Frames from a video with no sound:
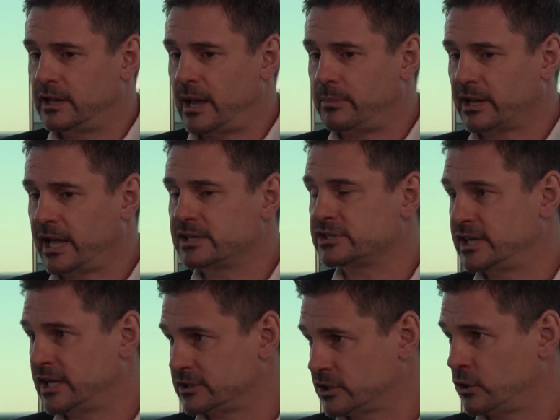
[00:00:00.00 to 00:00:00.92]
the
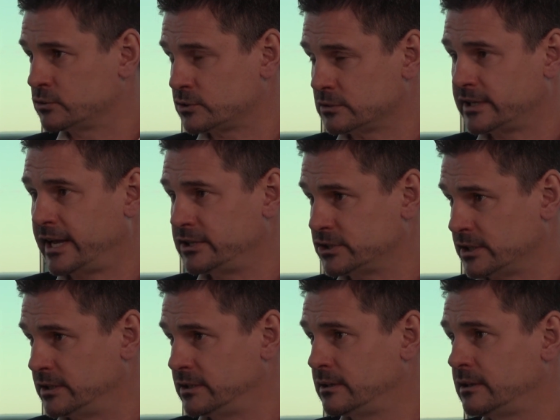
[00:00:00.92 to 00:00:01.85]
application out to
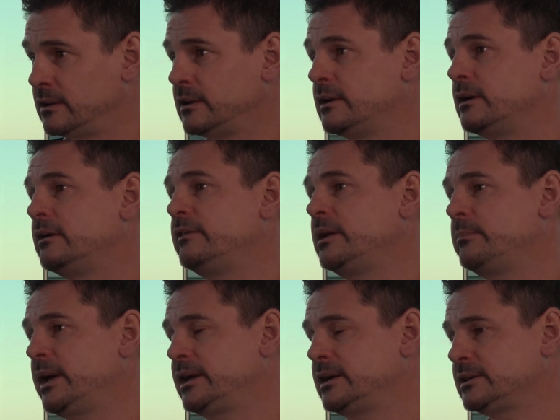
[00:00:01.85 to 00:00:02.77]
consultation and
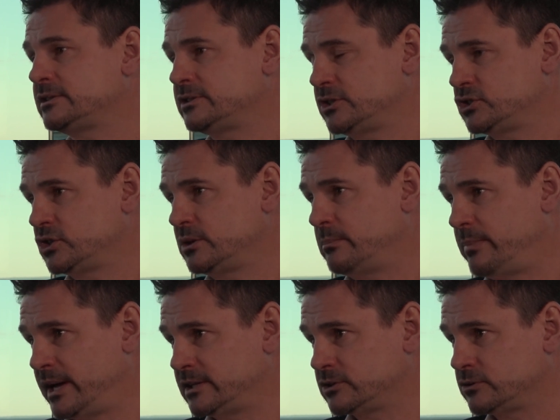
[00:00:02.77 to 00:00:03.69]
then make a
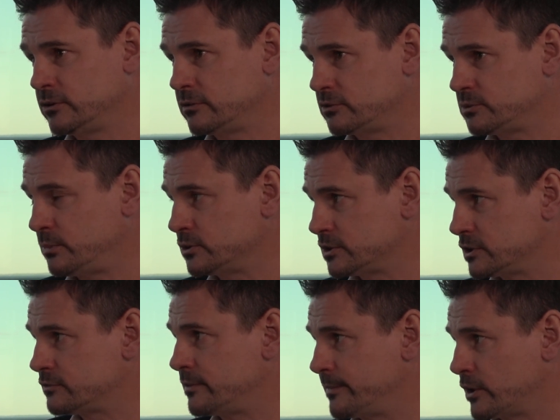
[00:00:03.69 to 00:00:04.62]
decision based on the
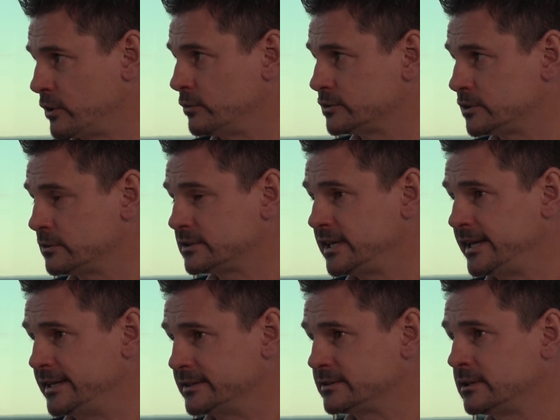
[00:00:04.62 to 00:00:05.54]
responses from the
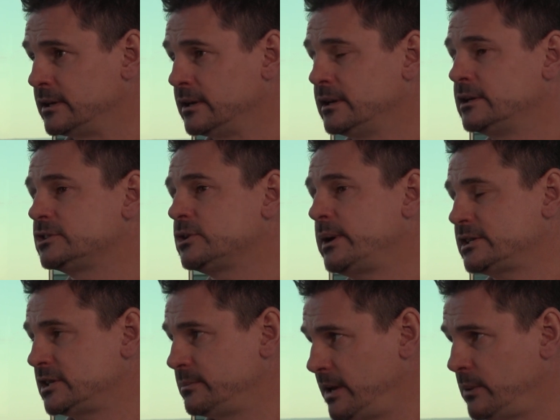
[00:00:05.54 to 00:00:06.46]
consultees.
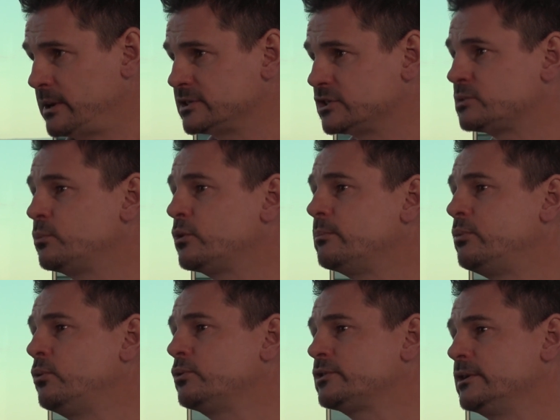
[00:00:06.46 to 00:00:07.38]
So actually in many ways it's
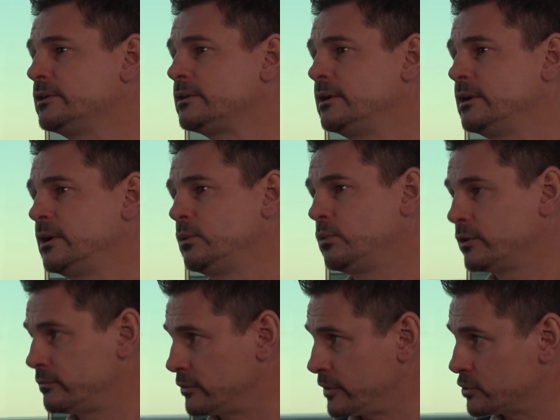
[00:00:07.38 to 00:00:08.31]
more important
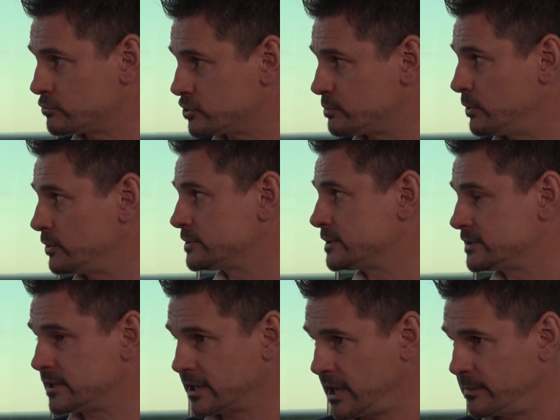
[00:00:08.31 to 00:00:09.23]
what those
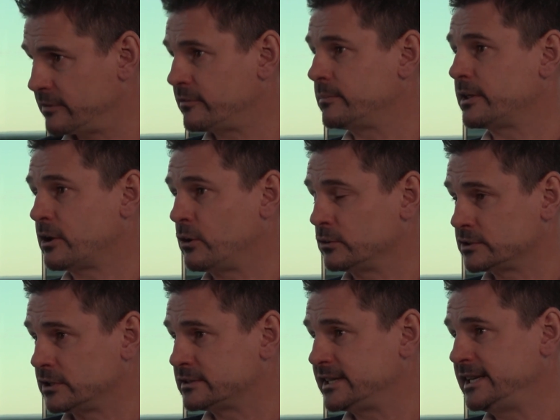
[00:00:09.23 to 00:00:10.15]
responses that come in from the
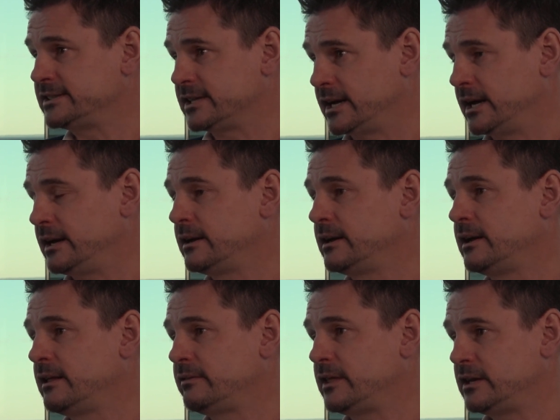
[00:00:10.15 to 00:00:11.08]
consultees are
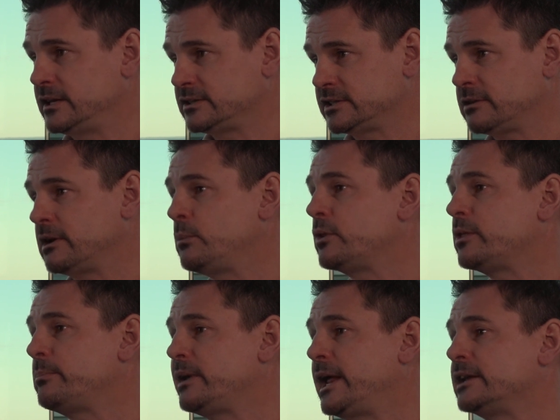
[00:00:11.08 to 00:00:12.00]
than necessarily
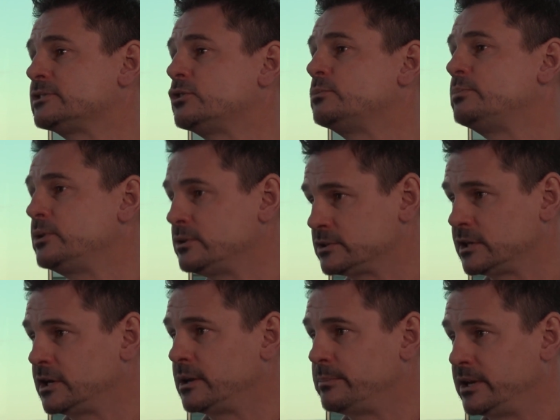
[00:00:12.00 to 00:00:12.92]
what the planner's own
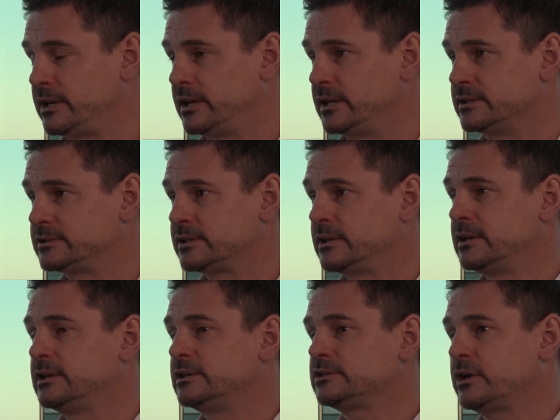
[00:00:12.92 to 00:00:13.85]
personal opinion is.
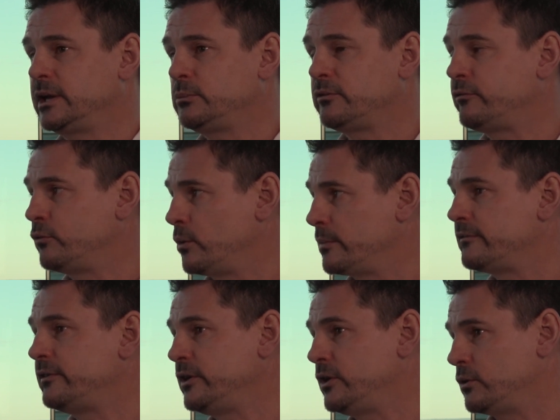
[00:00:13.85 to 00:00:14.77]
So he will
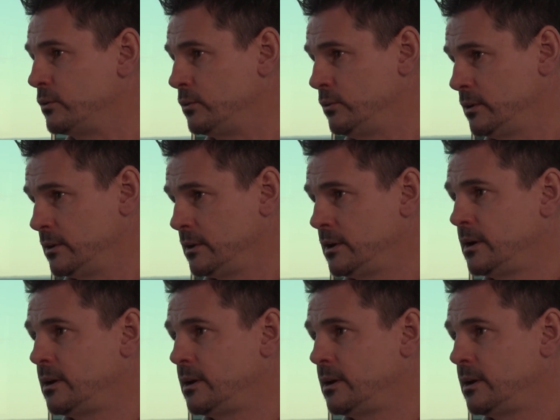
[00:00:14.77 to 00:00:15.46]
form a view